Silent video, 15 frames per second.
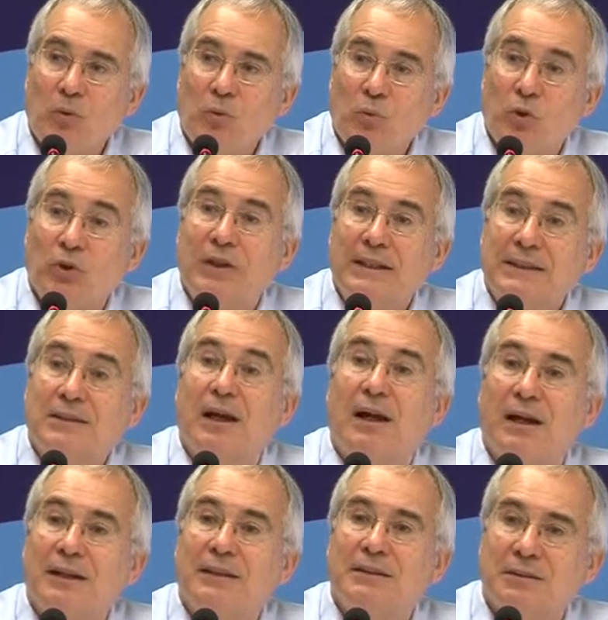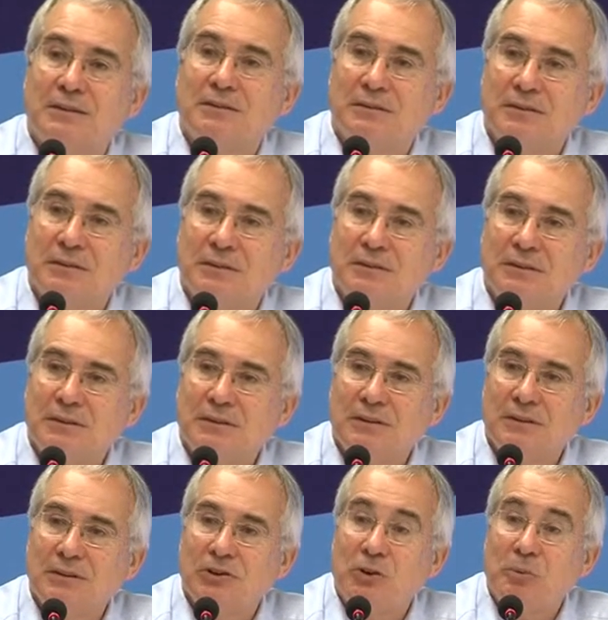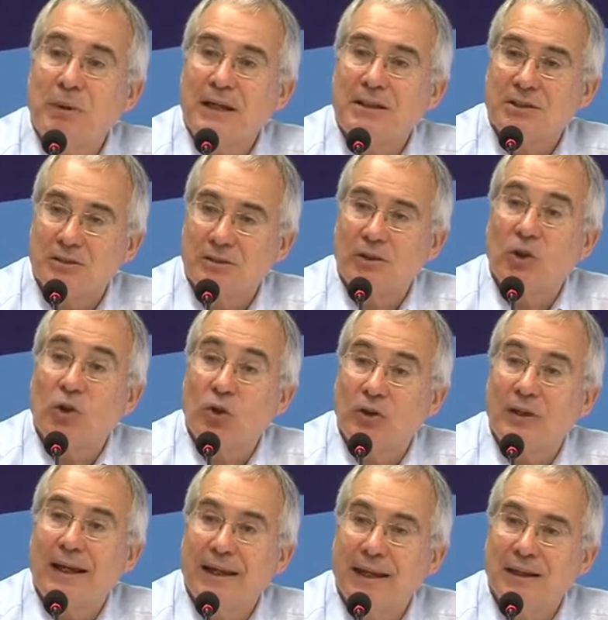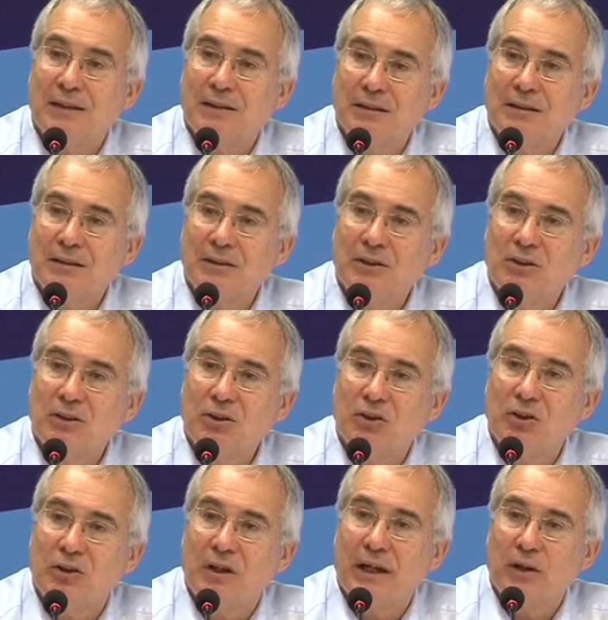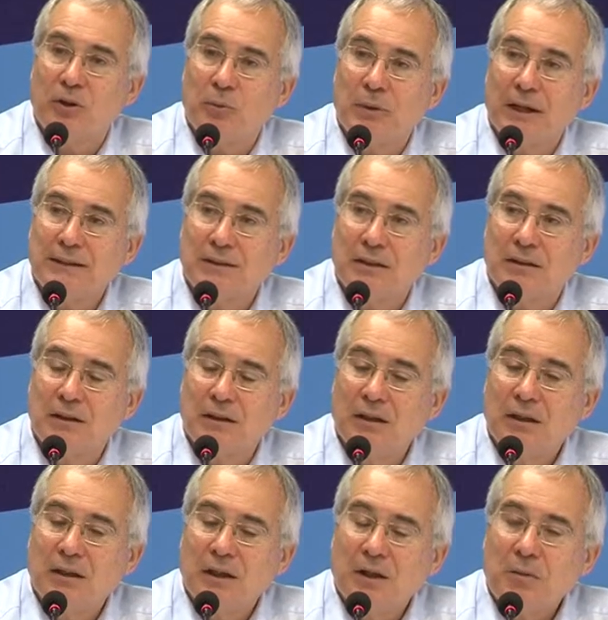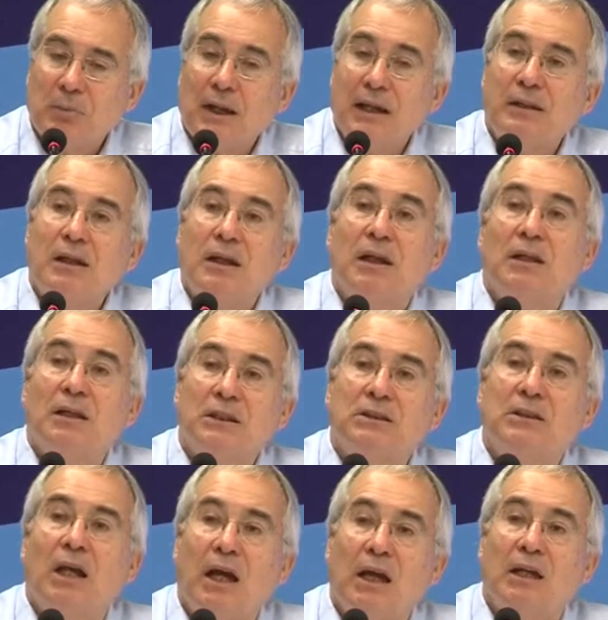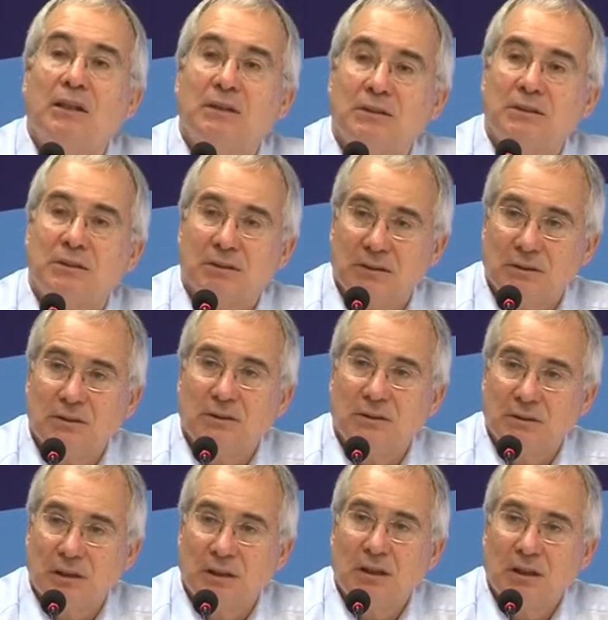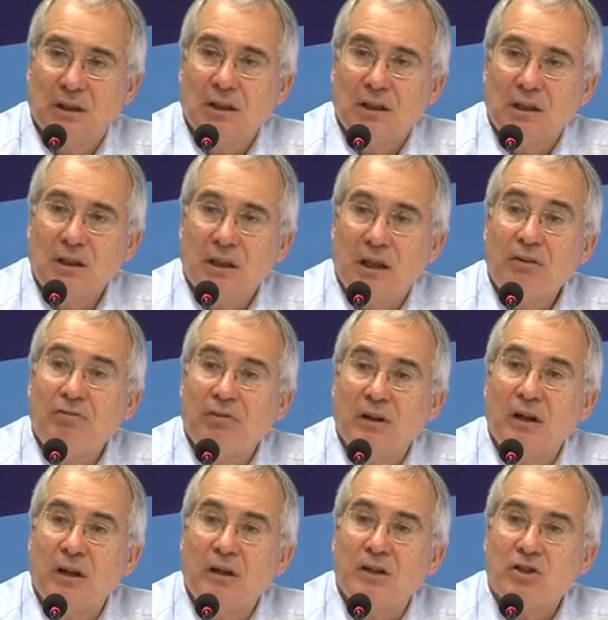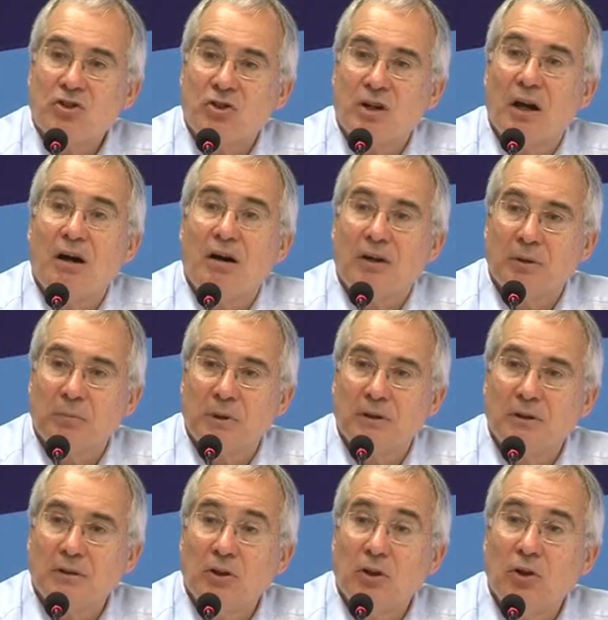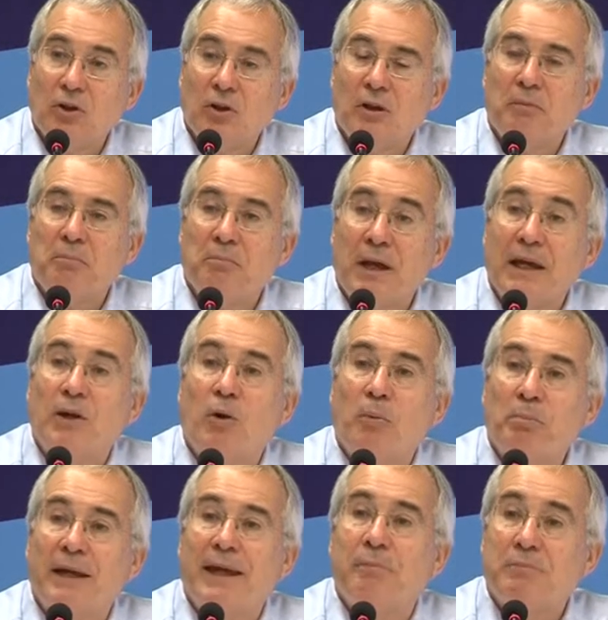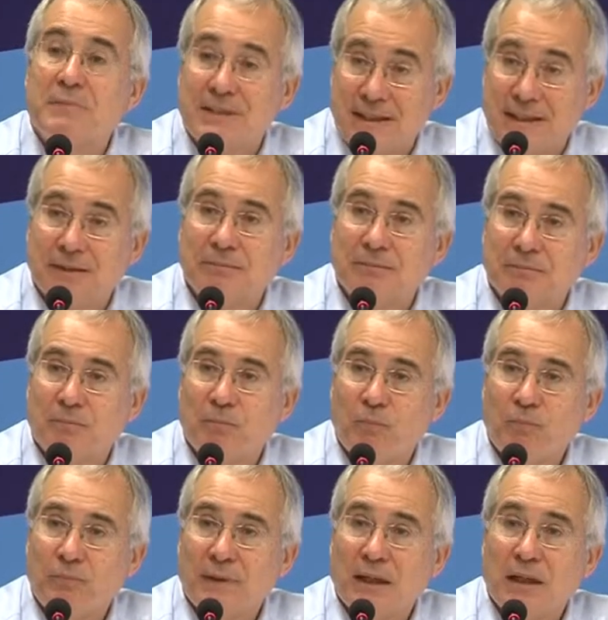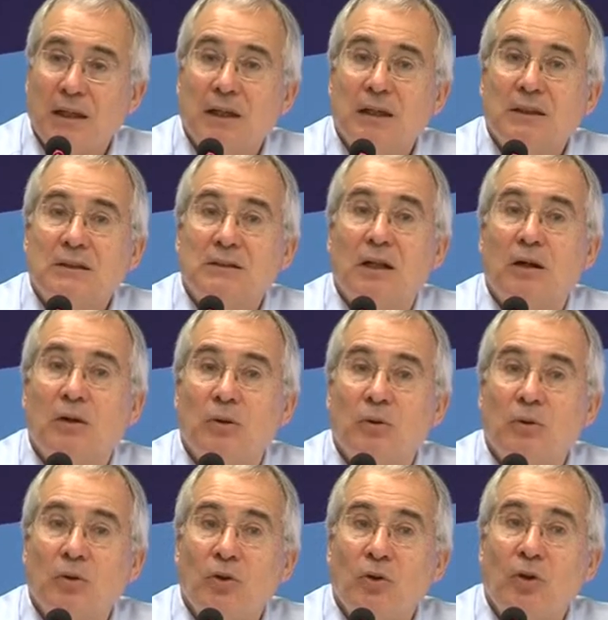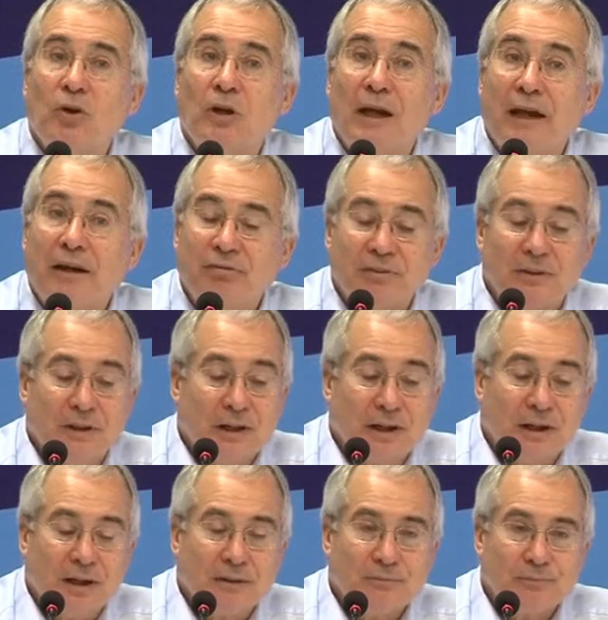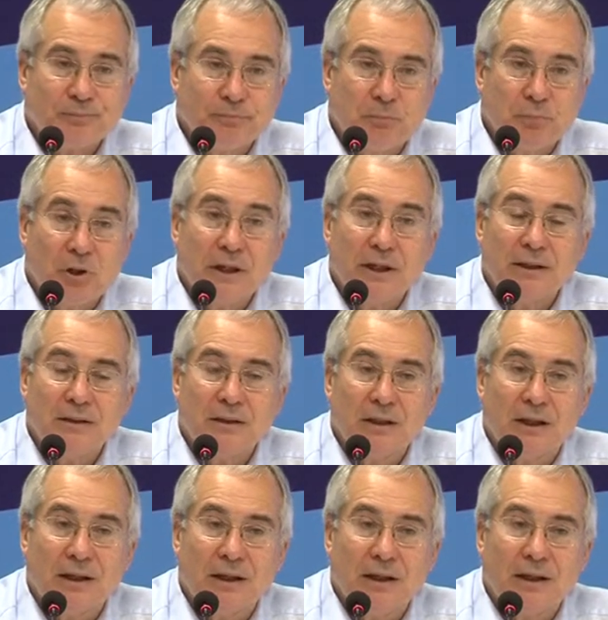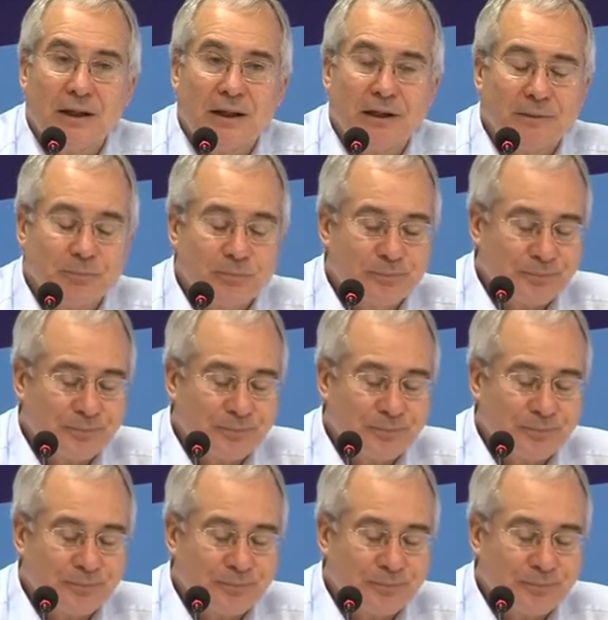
would these guys do better, and could they do better? But I think in this case, the infant industry argument may not be empty. So you're going to have to bring the